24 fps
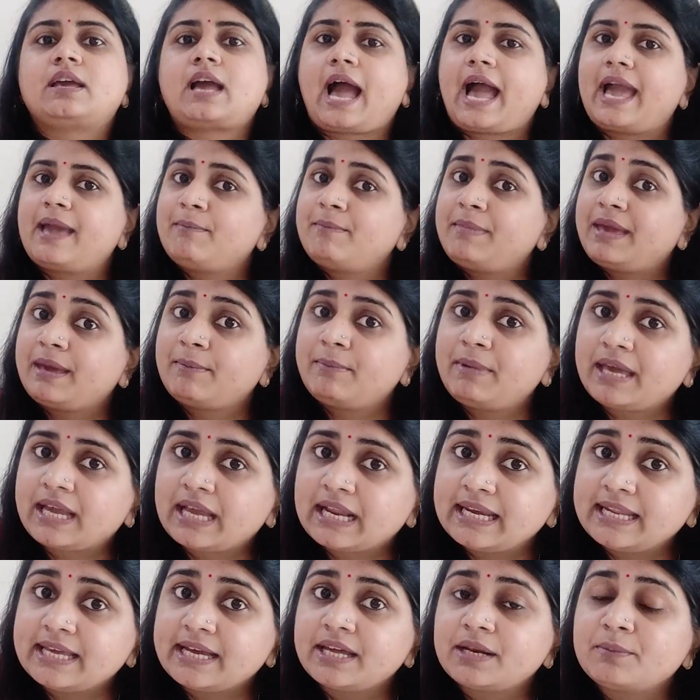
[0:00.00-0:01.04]
I may be
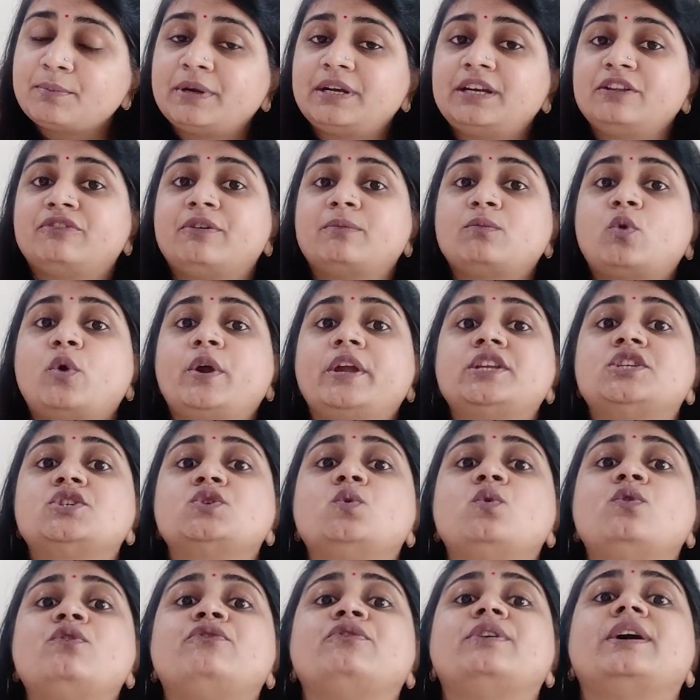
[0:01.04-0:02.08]
clear, but if I'm going
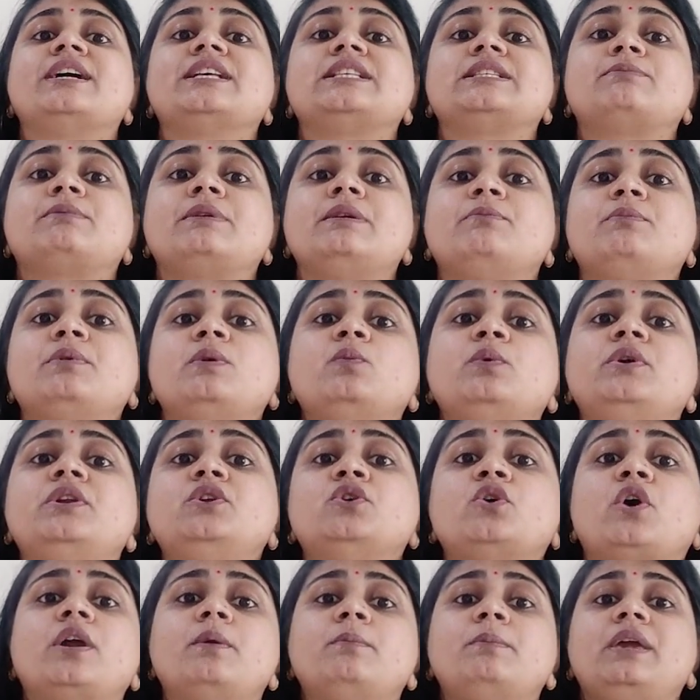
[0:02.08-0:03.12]
too fast, people will
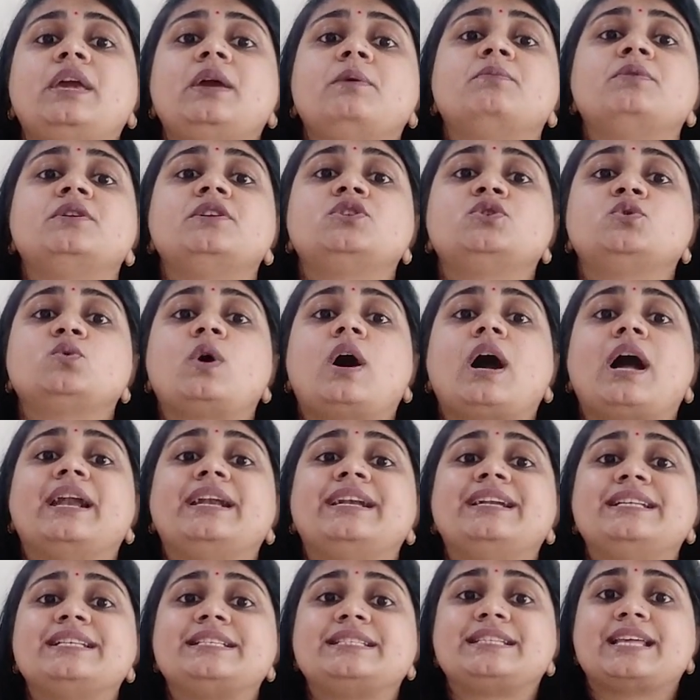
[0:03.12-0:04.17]
not be able to
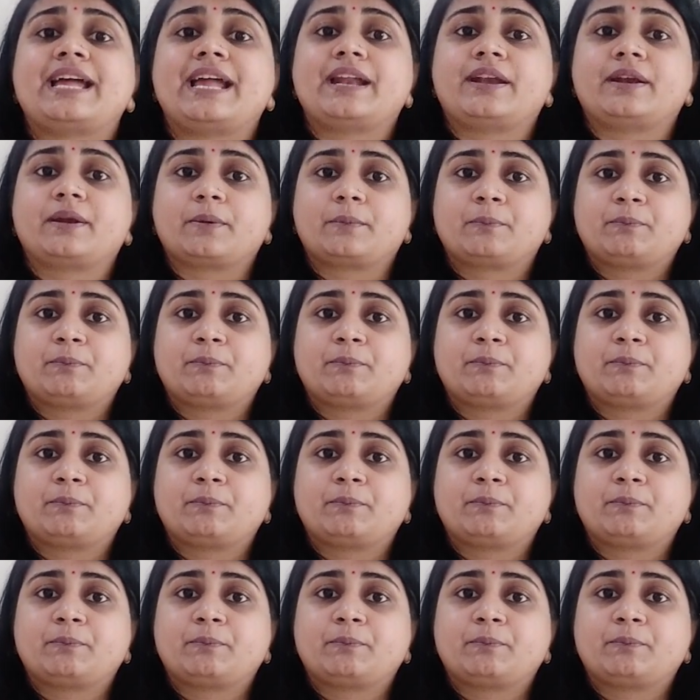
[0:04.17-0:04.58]
understand.